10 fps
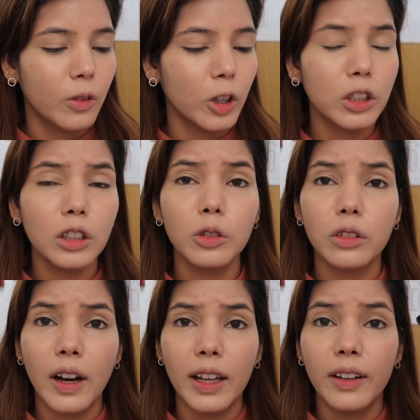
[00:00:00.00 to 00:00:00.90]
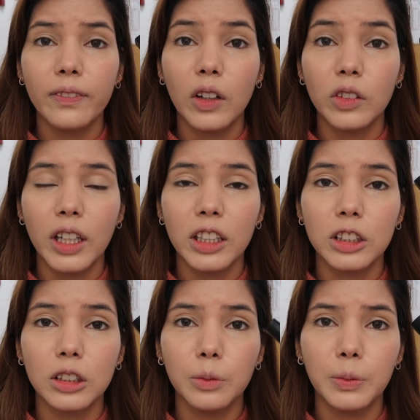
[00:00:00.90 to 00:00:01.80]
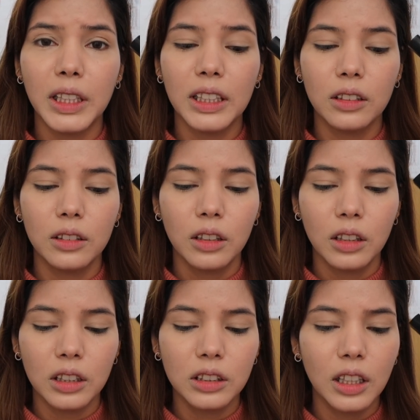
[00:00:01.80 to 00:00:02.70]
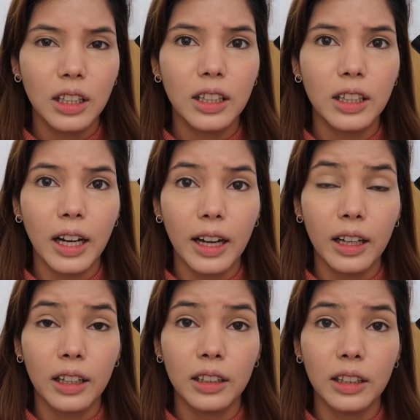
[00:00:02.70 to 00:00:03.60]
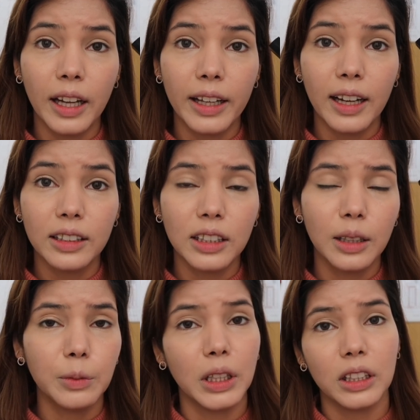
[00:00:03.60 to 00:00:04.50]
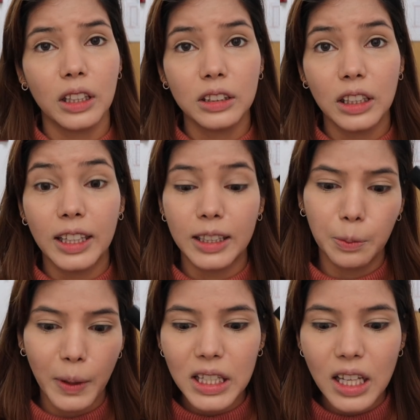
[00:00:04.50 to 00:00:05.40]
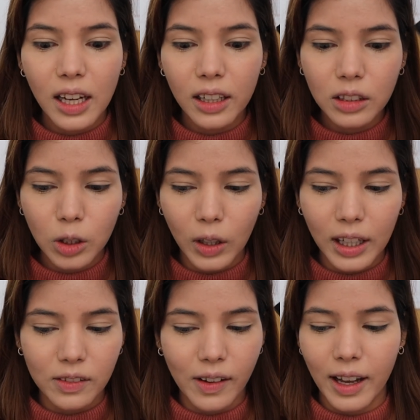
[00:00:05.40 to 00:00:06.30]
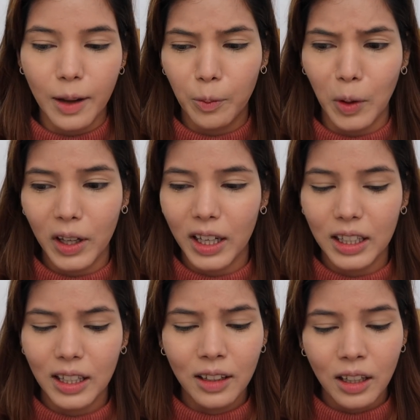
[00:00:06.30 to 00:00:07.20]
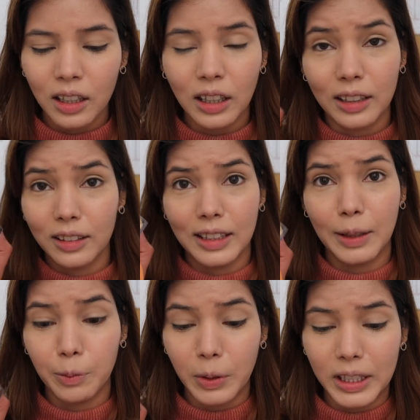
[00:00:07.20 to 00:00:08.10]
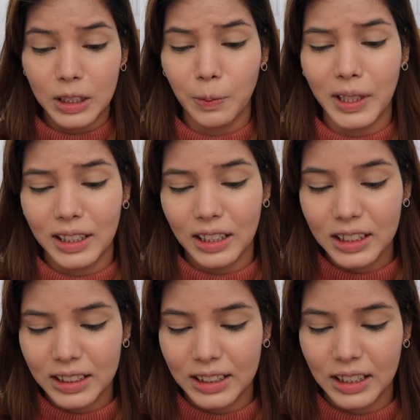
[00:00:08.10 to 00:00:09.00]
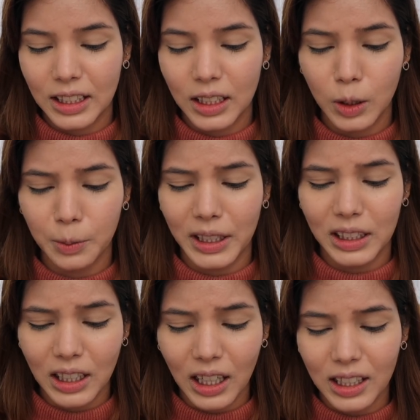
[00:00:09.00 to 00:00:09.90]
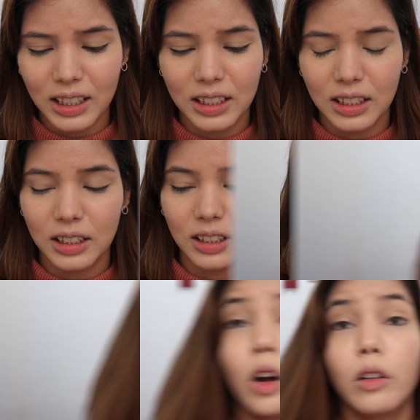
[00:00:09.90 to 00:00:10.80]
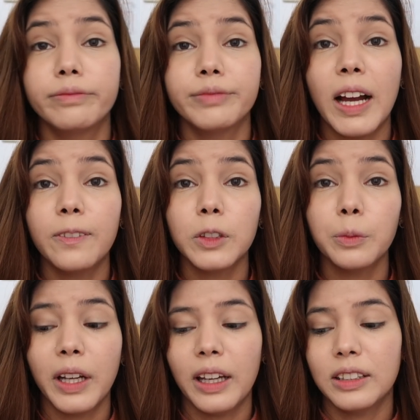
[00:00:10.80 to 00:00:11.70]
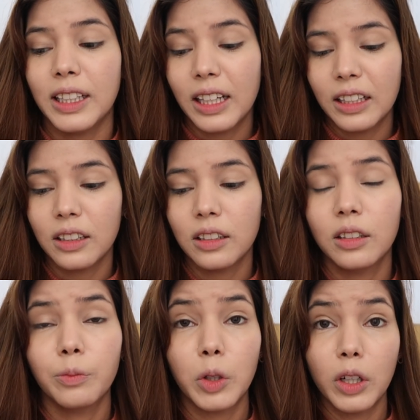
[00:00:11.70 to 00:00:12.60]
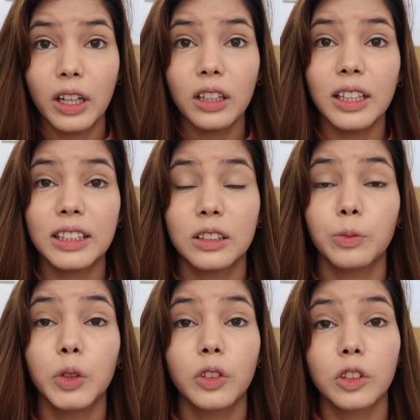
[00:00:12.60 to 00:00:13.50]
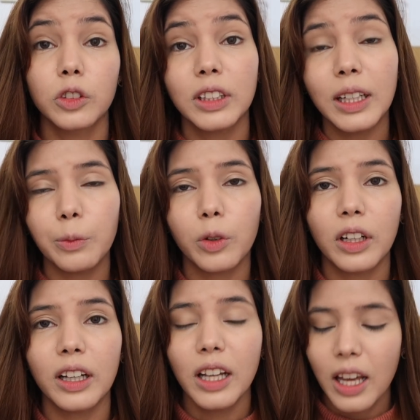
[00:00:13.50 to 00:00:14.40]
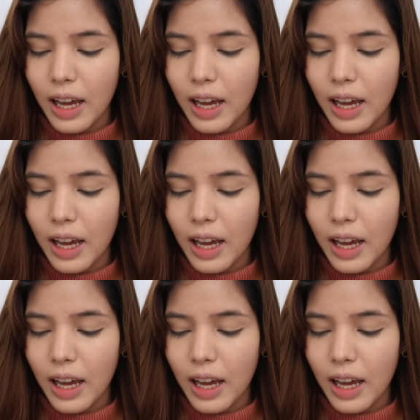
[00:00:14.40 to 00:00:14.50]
wanted to try the foundation, but concealer, I asked them that concealer is best selling, so that's why I bought it, and really impressed by this. Oh my god, So after my second product, let's move on to third product.